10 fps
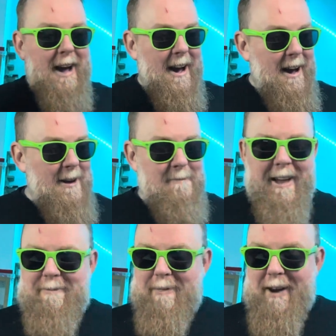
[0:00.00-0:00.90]

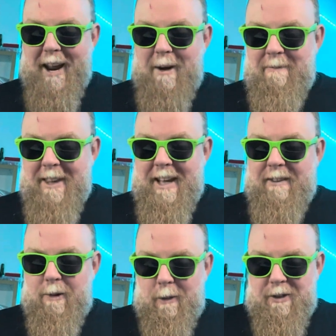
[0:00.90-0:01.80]

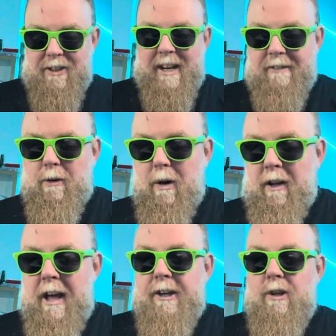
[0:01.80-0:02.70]
If you're watching the channel for a
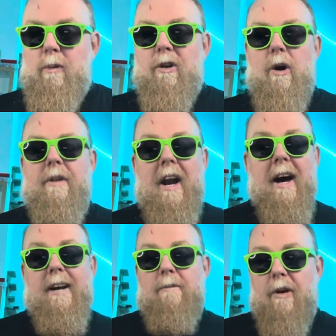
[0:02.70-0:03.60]
while, you will know that
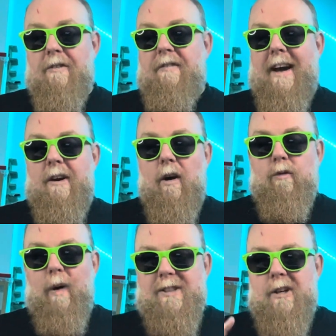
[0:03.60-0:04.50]
I am not a fan
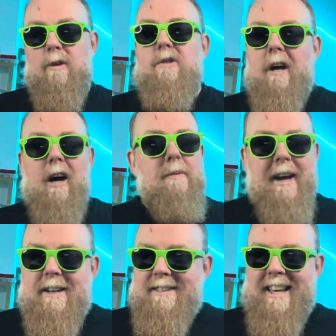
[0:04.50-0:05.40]
of West Coast
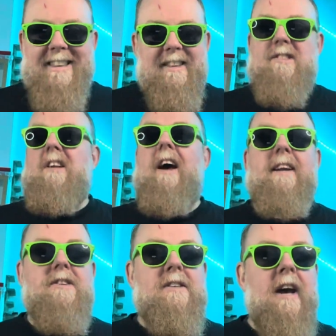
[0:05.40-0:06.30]
IPAs in the
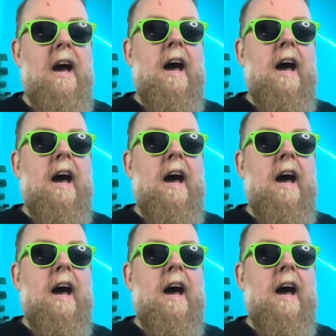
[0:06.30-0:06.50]
slightest.